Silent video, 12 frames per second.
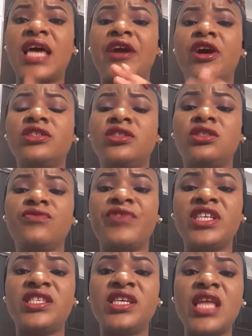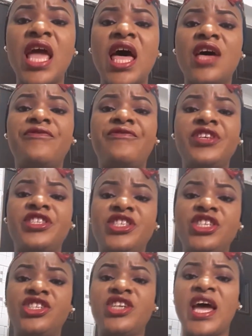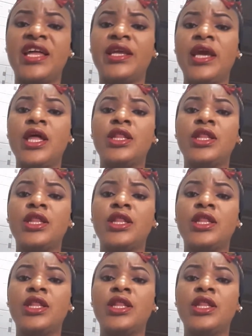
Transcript: I urge you to visit a physician.